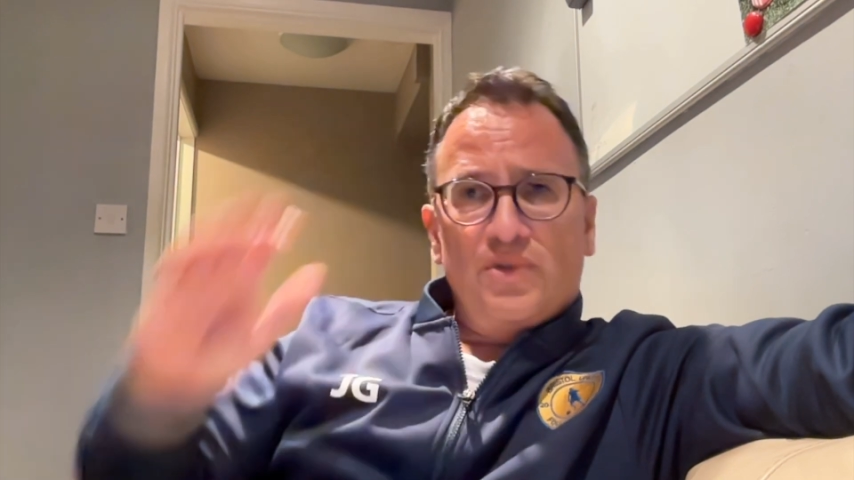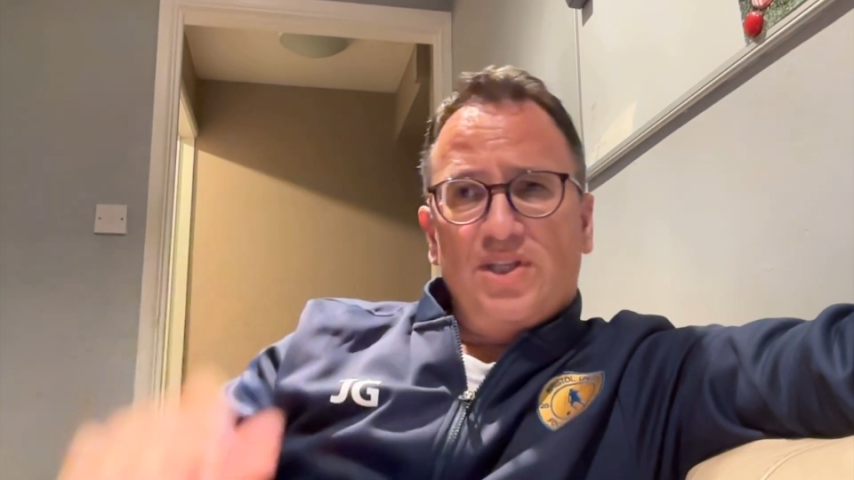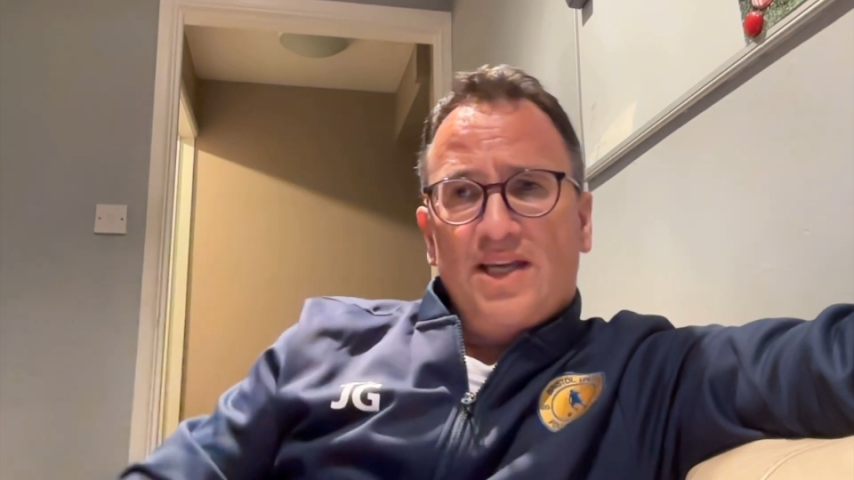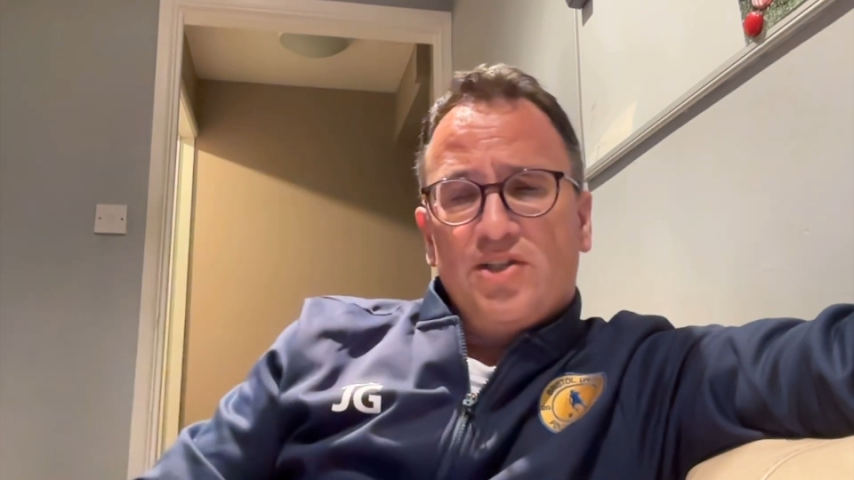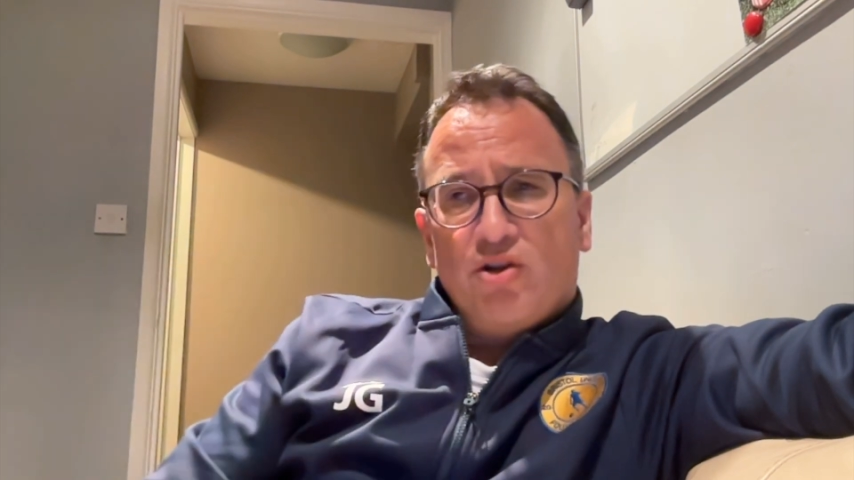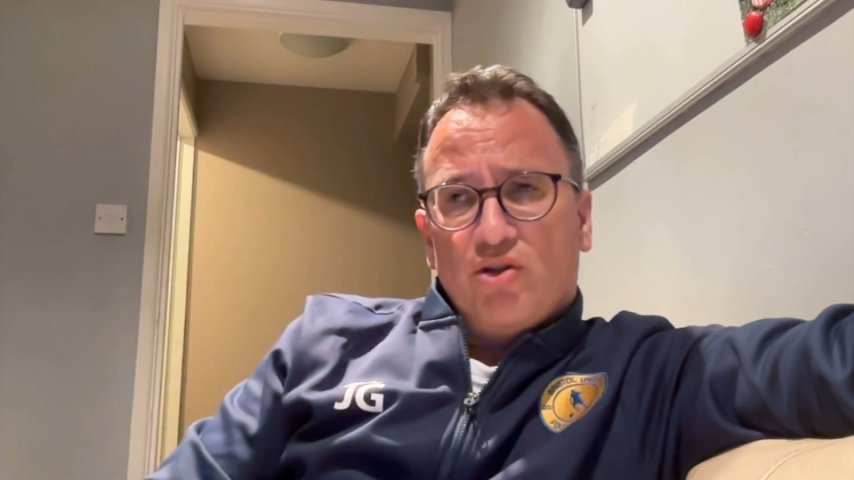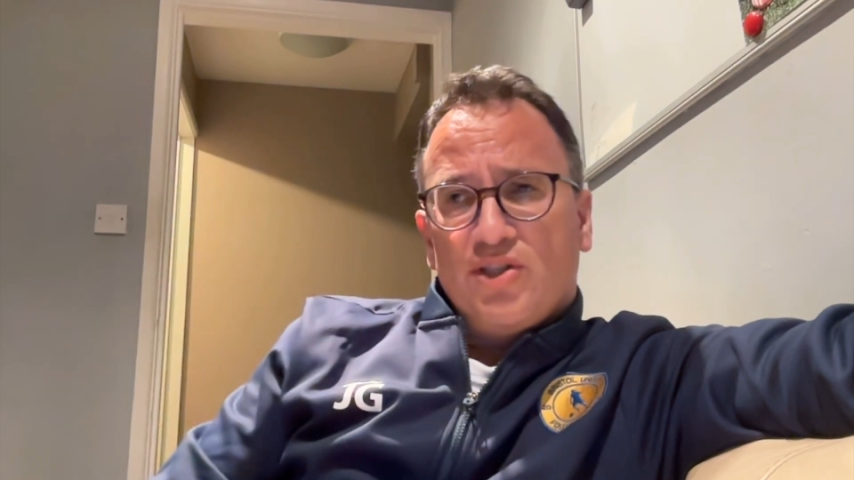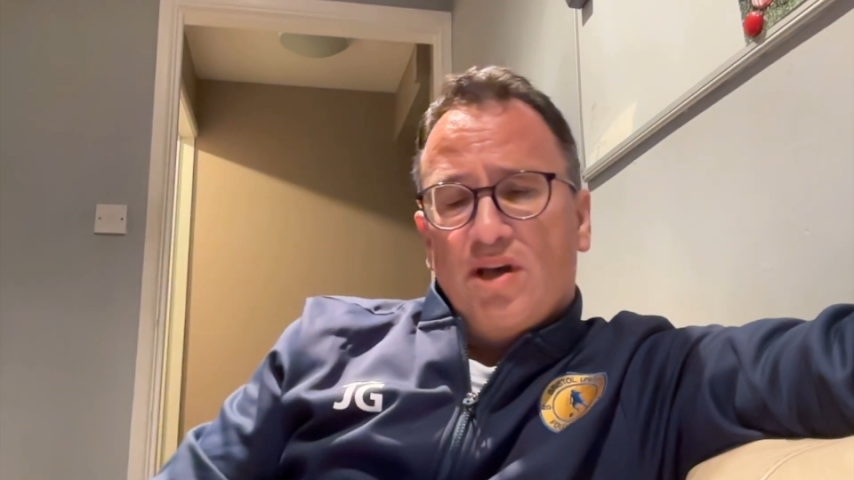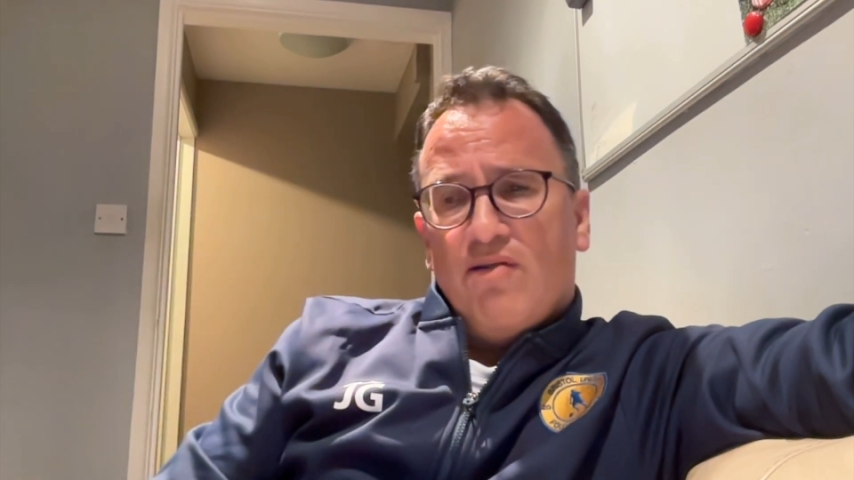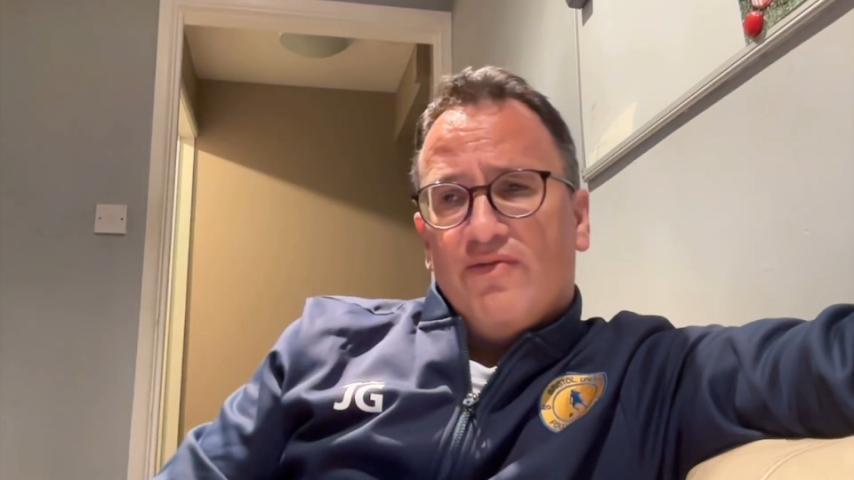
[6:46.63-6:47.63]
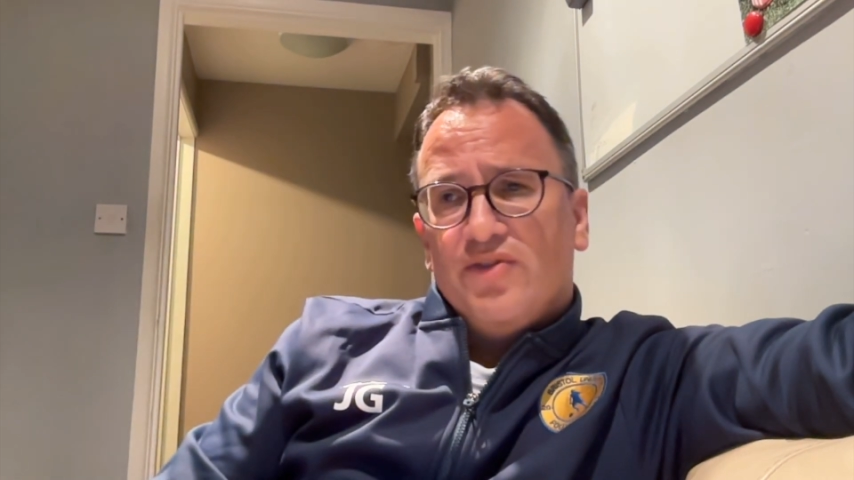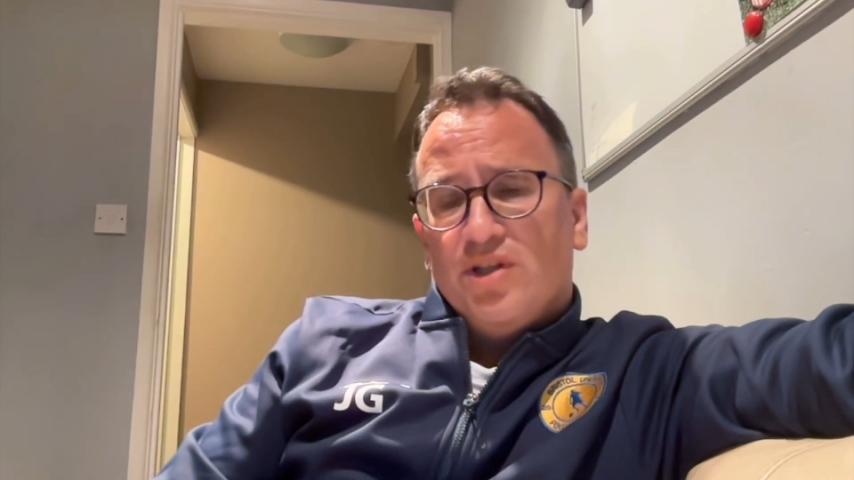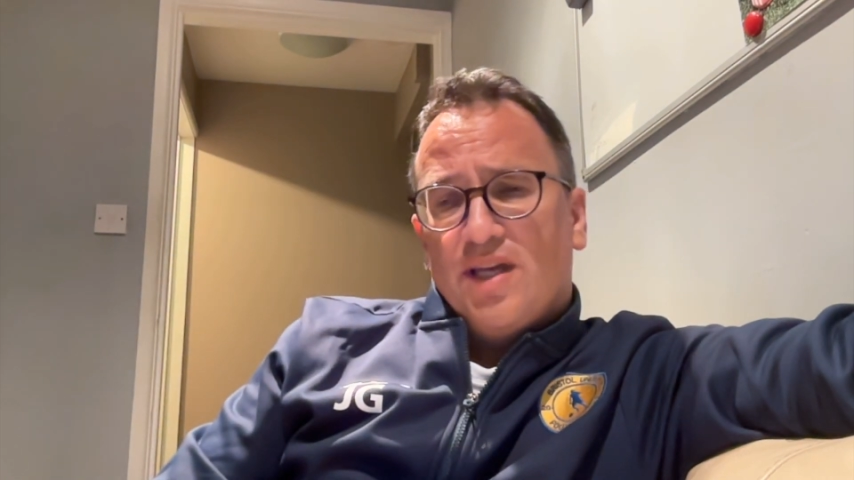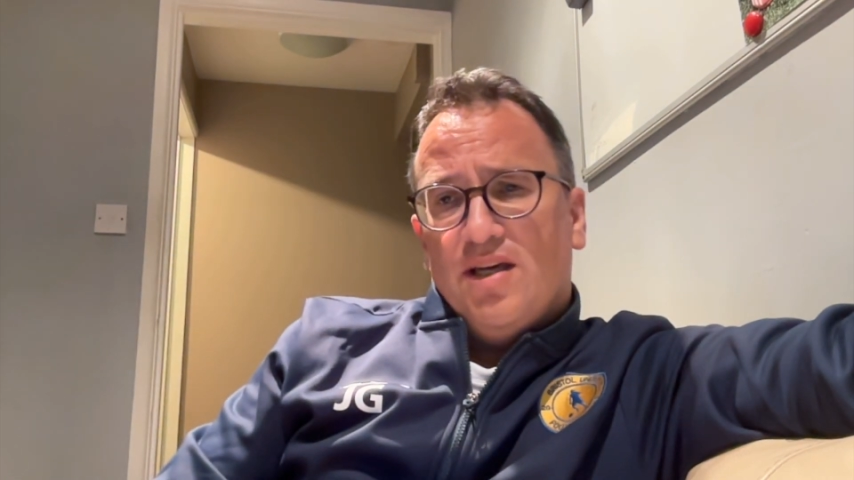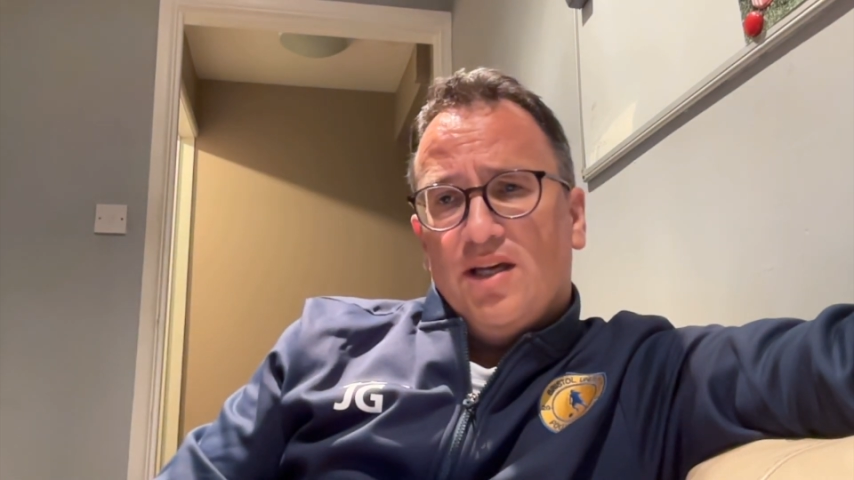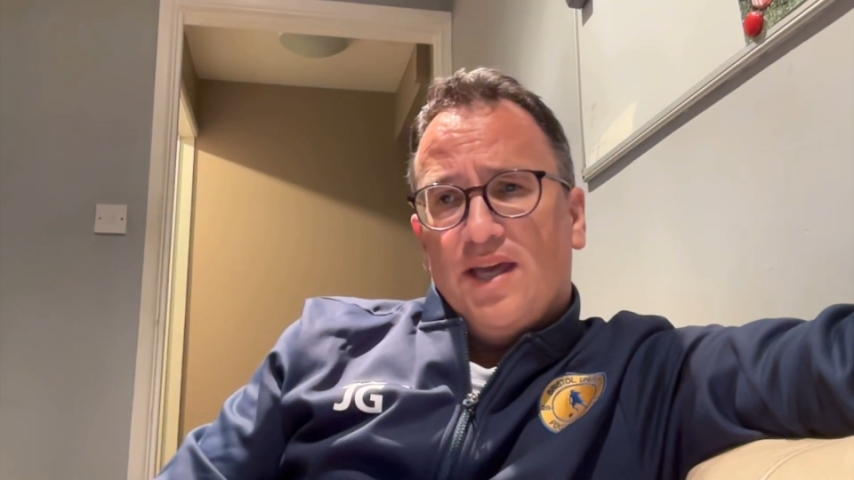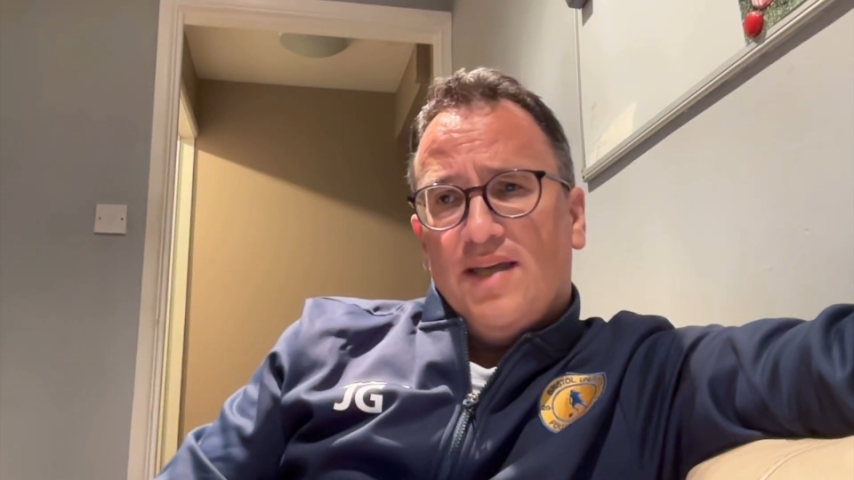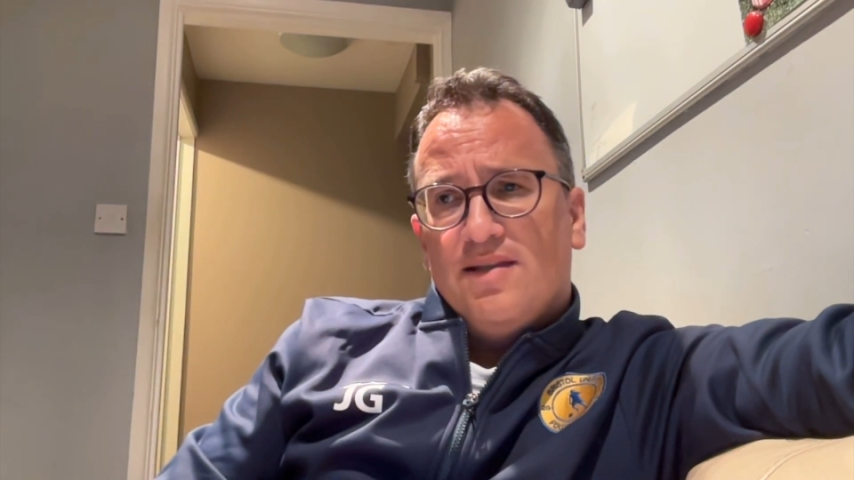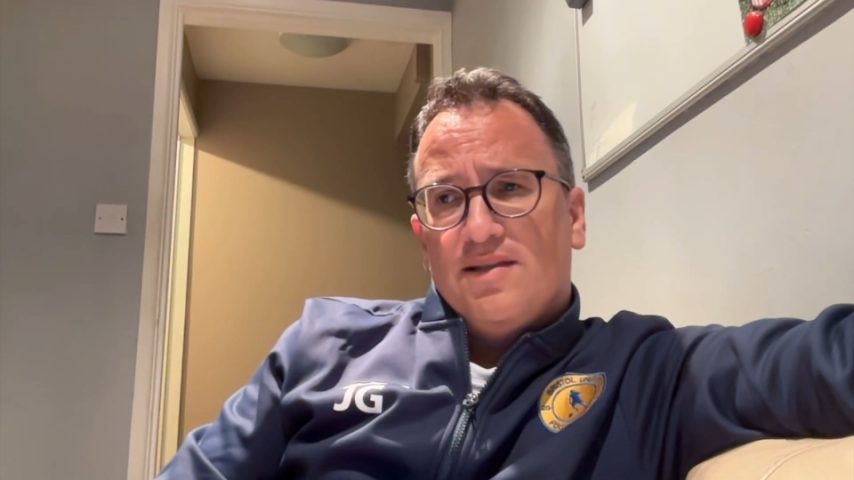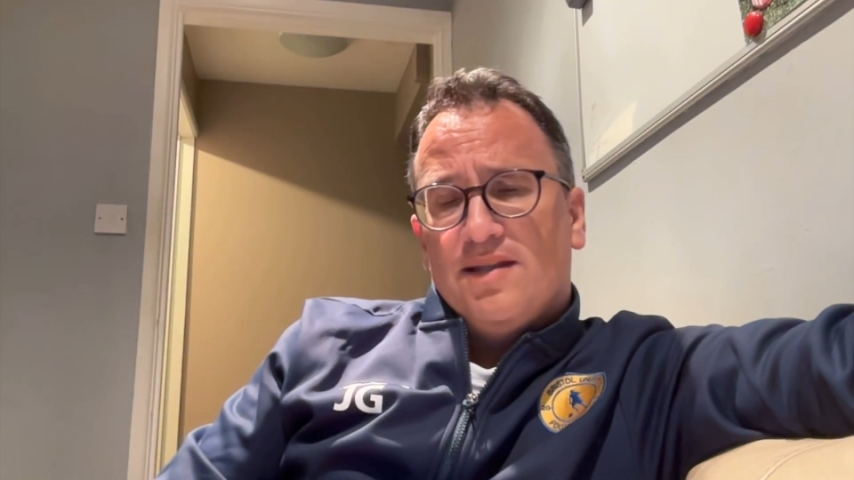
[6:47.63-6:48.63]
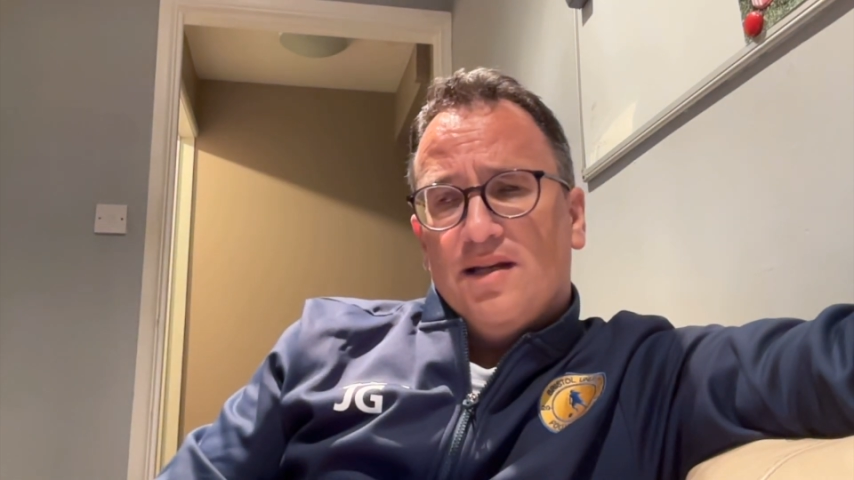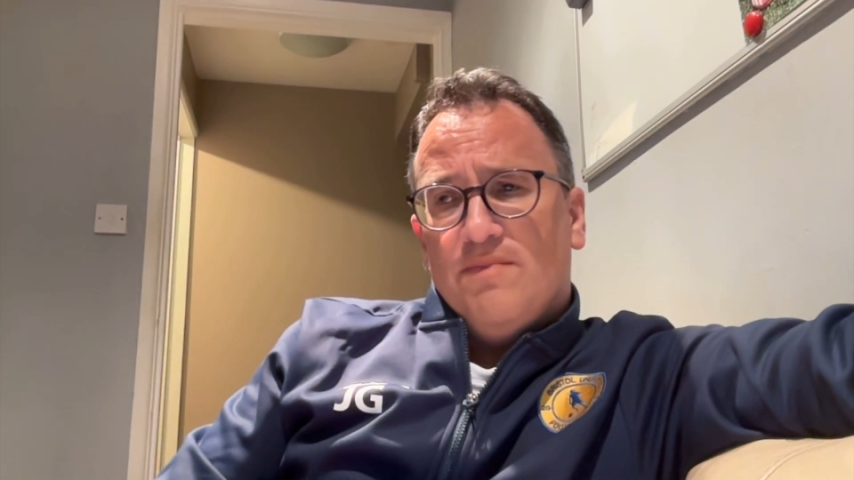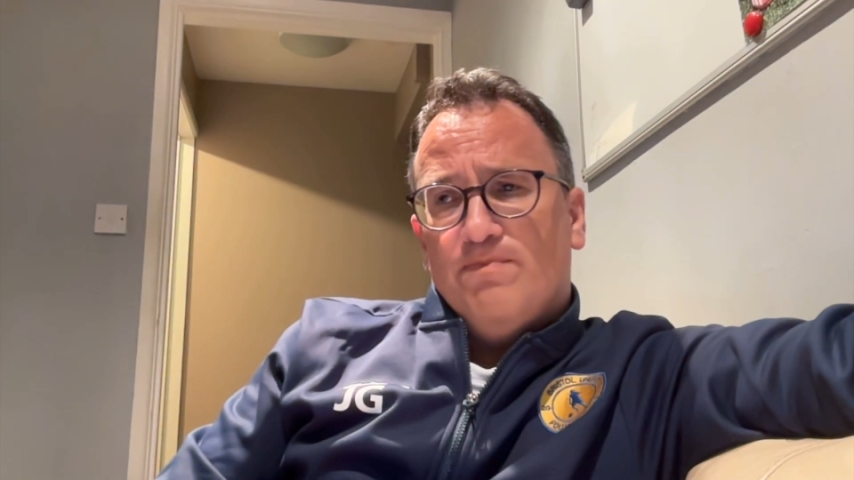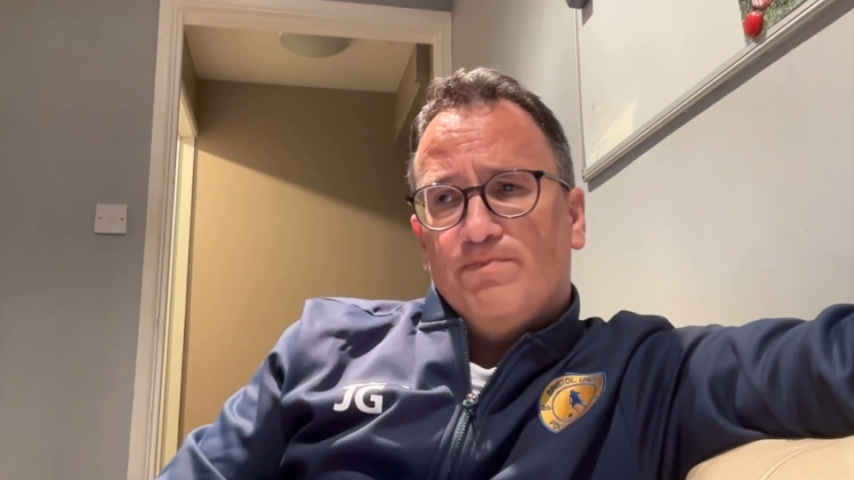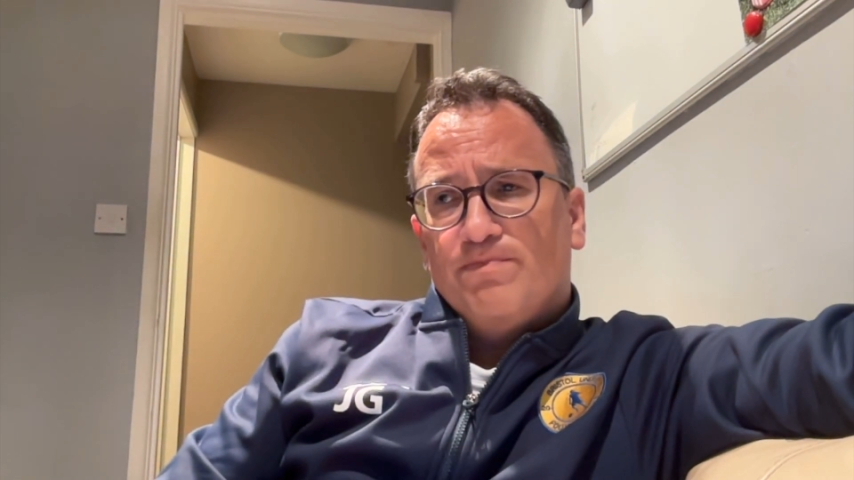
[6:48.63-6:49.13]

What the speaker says: test ourselves against a